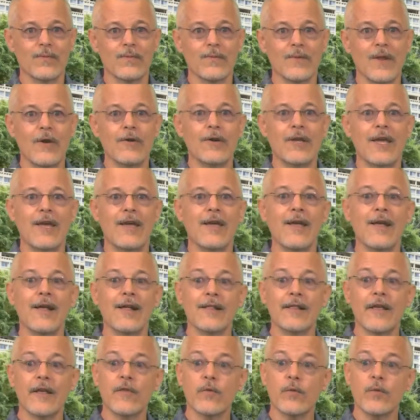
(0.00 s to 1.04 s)
Okay,
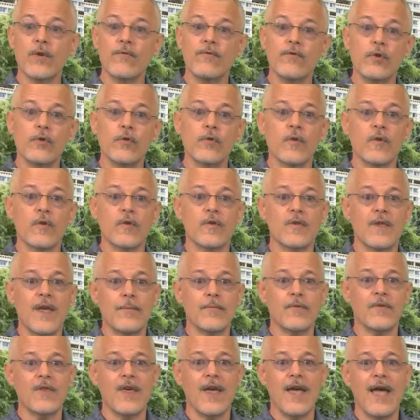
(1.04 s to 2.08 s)
let's review the steps
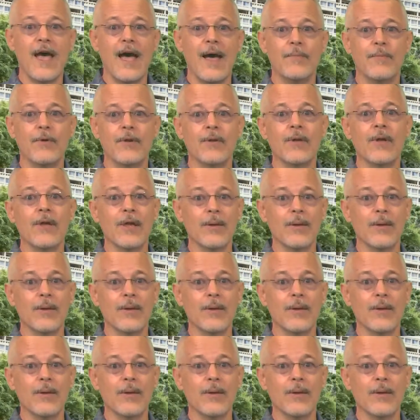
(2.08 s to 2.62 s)
that happen